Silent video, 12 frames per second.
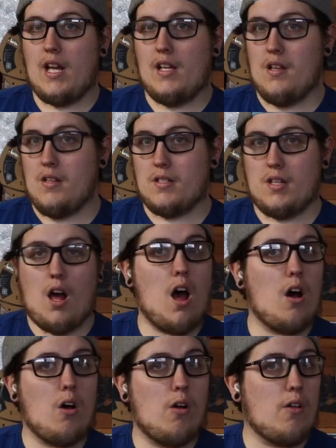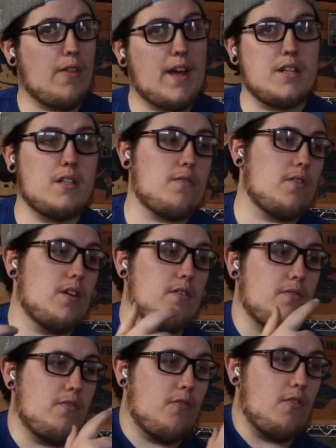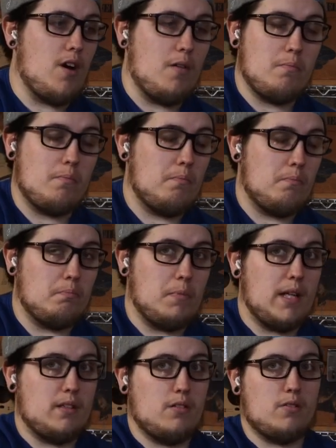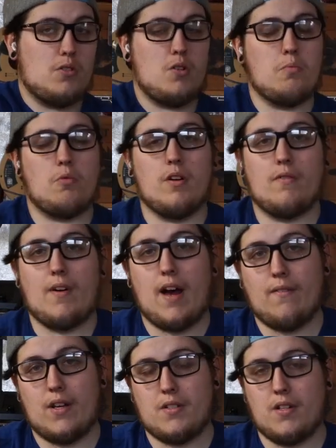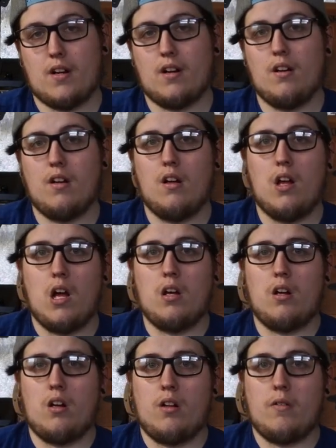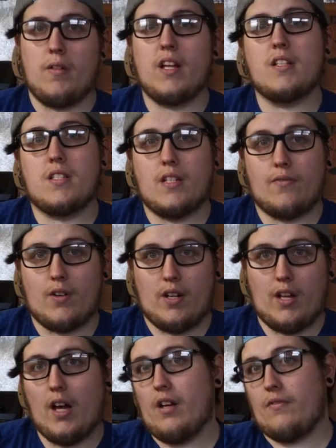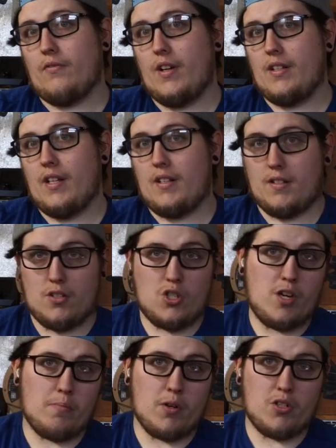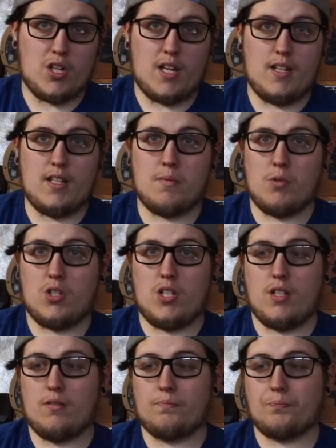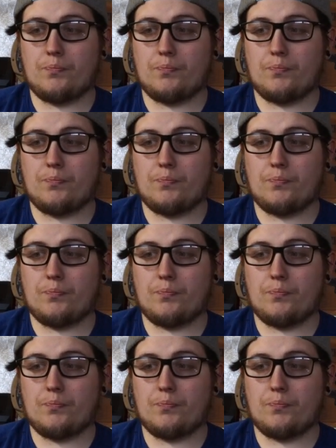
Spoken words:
is not all that different from my little 2.5S here. It's different enough, and then it's a cheaper Chinese machine,